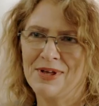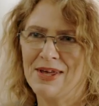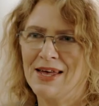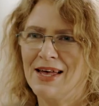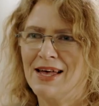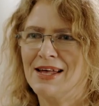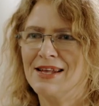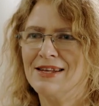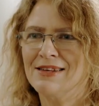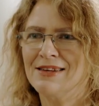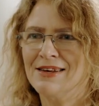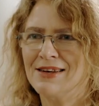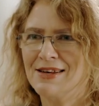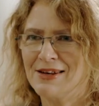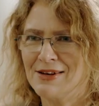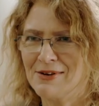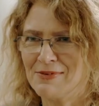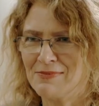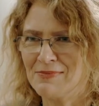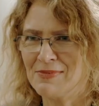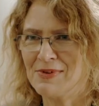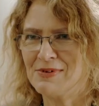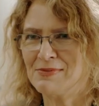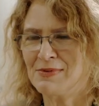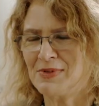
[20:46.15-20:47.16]
and
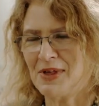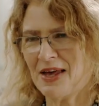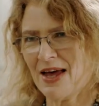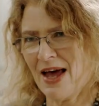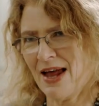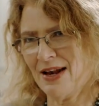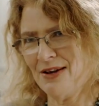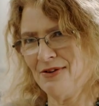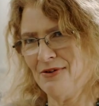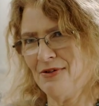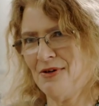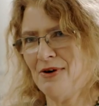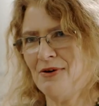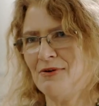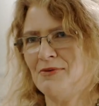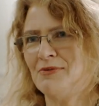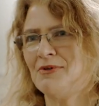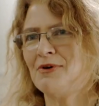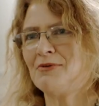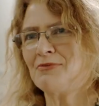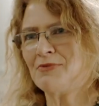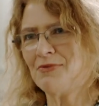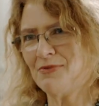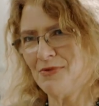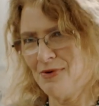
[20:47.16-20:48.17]
um, the end of the,
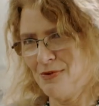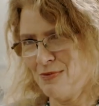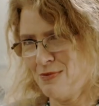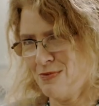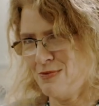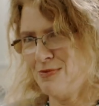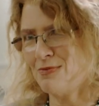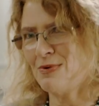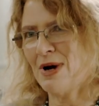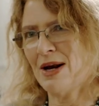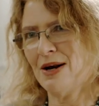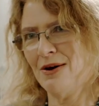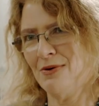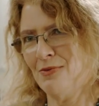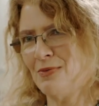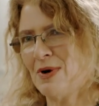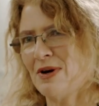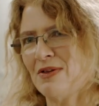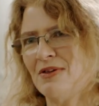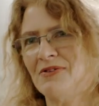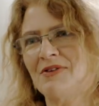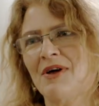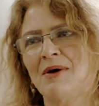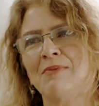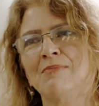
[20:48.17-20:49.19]
the, the when
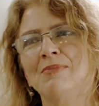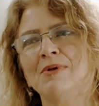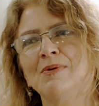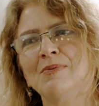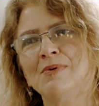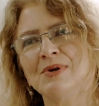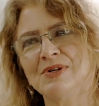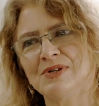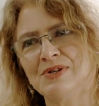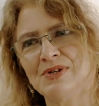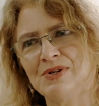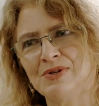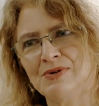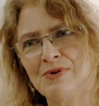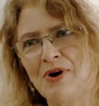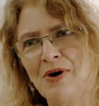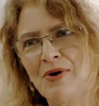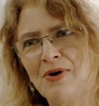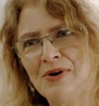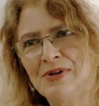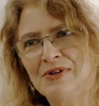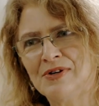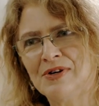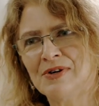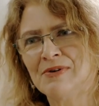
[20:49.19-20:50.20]
when the temple was
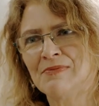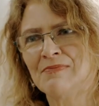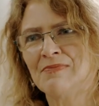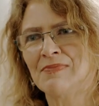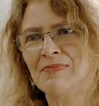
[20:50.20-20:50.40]
destroyed.